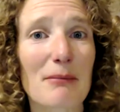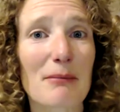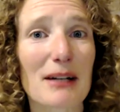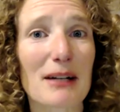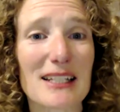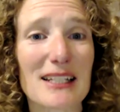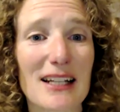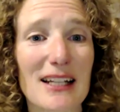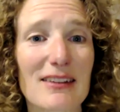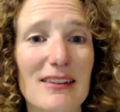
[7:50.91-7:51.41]

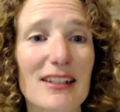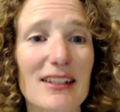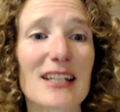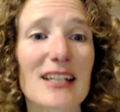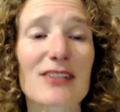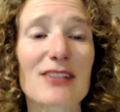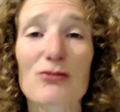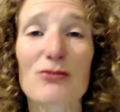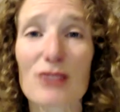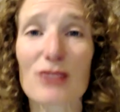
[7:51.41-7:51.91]
but nothing
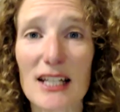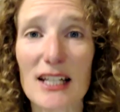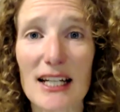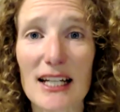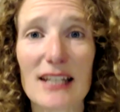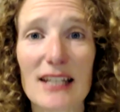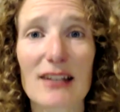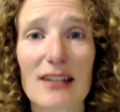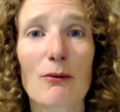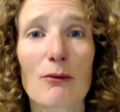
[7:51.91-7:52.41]
has
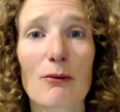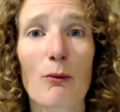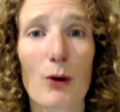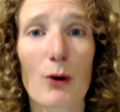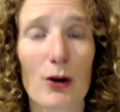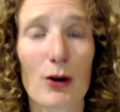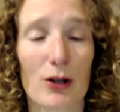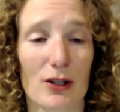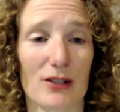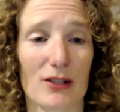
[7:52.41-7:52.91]
really
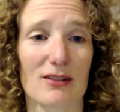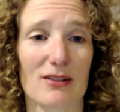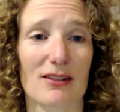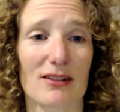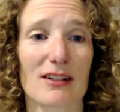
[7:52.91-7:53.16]
worked.